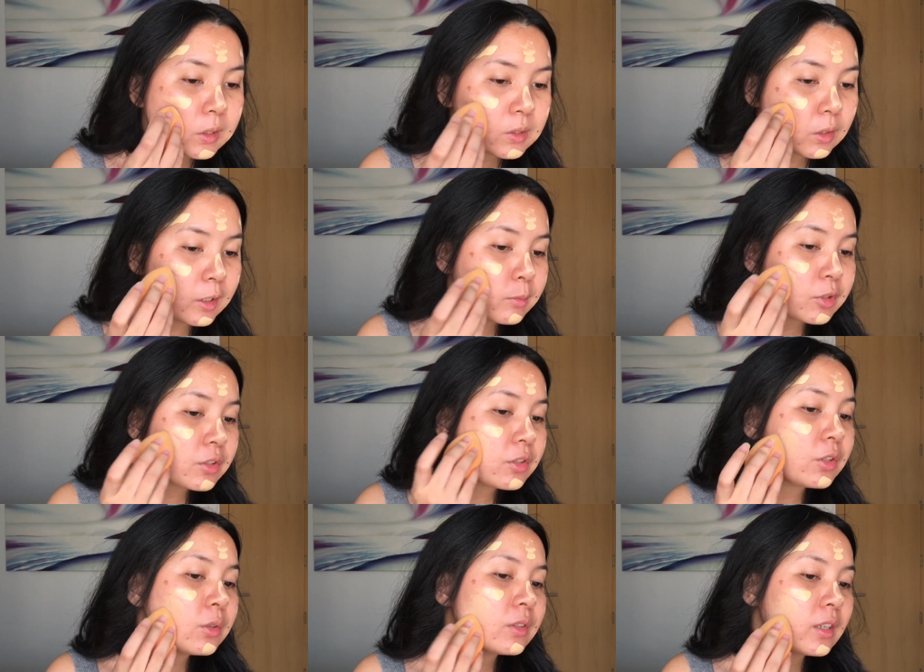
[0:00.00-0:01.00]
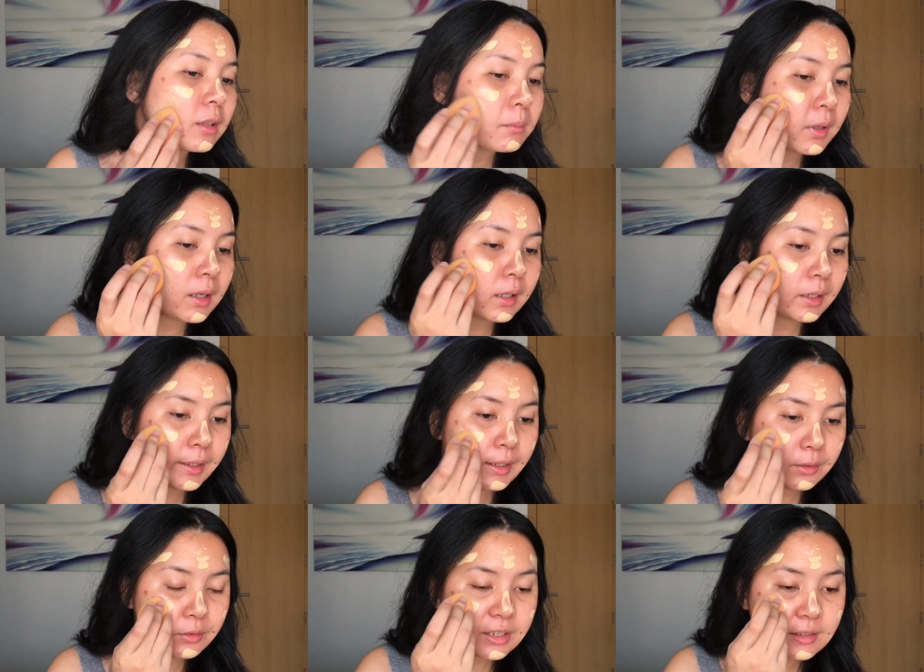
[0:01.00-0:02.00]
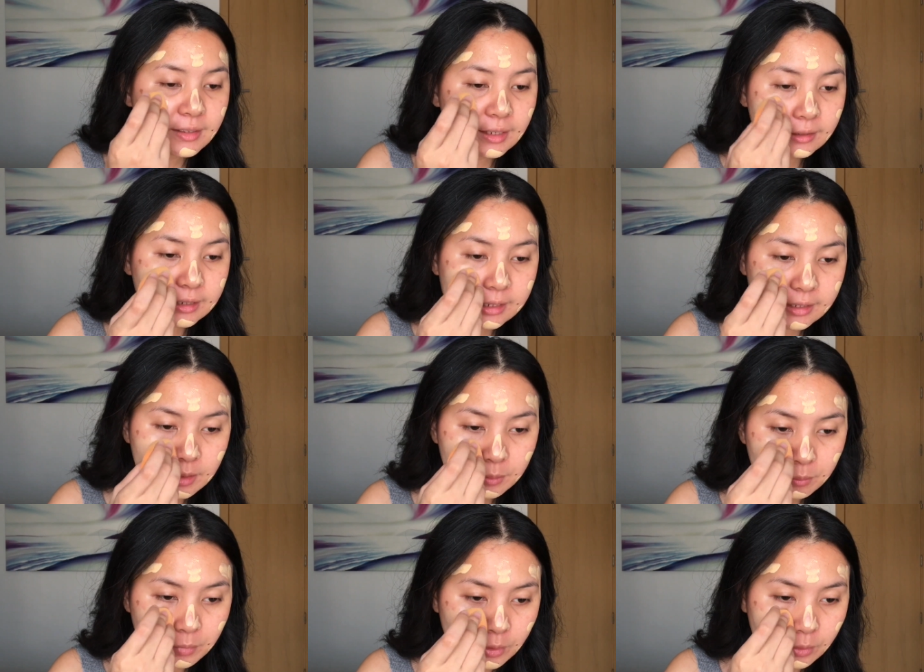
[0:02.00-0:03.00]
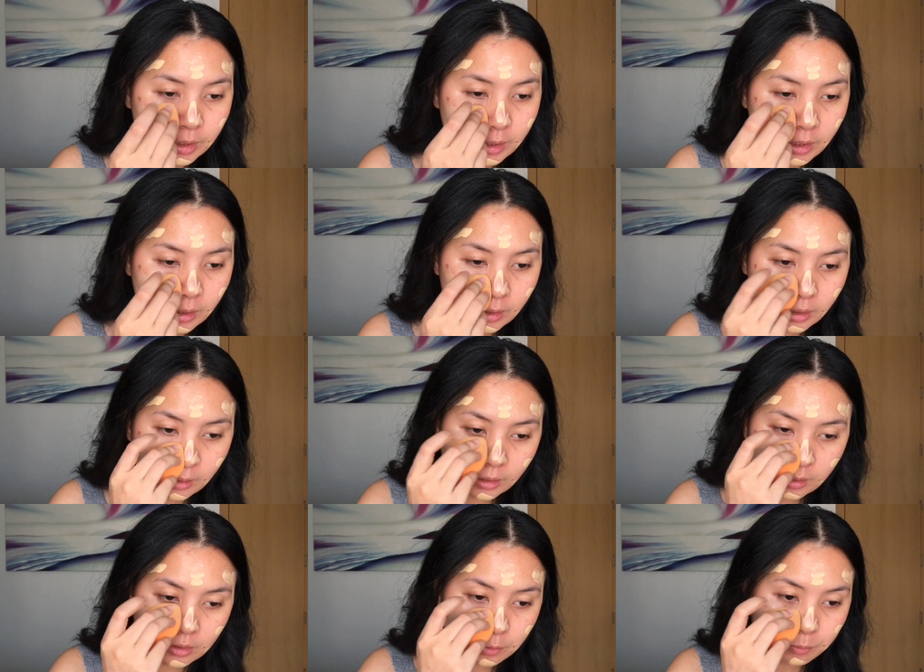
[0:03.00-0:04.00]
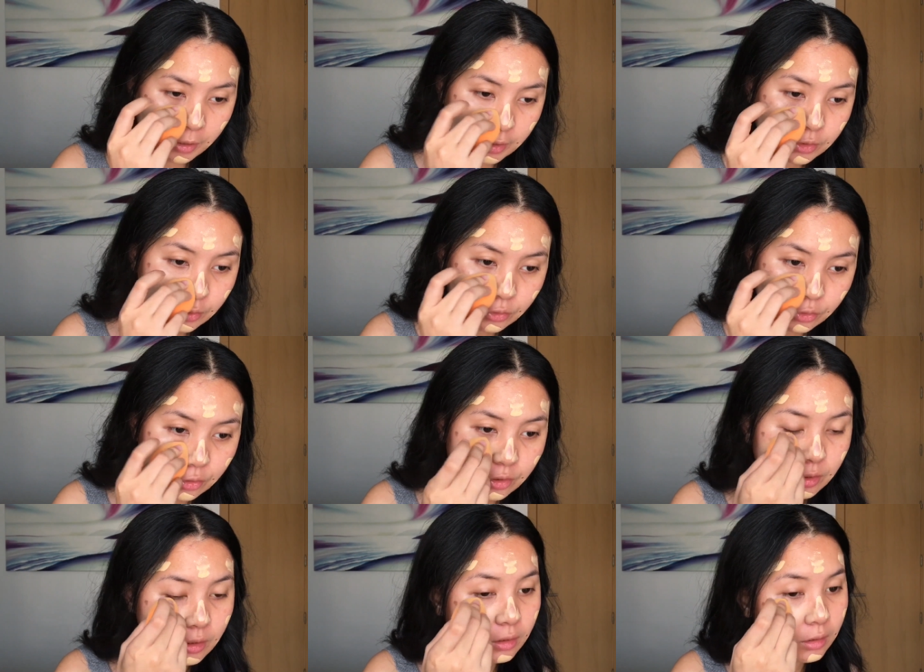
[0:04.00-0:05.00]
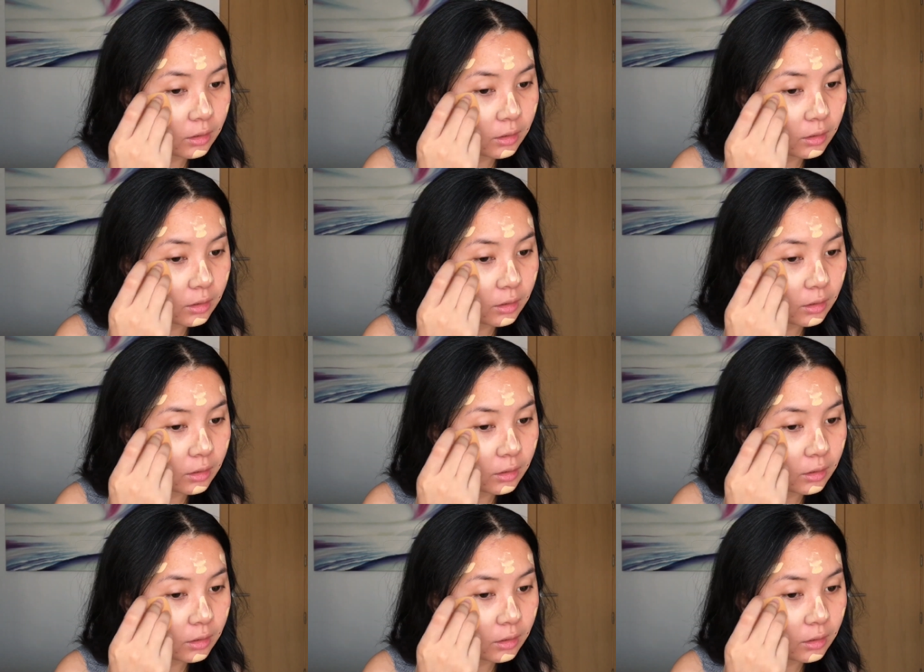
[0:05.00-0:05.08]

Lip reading: So I'm just using my Real Techniques beauty sponge,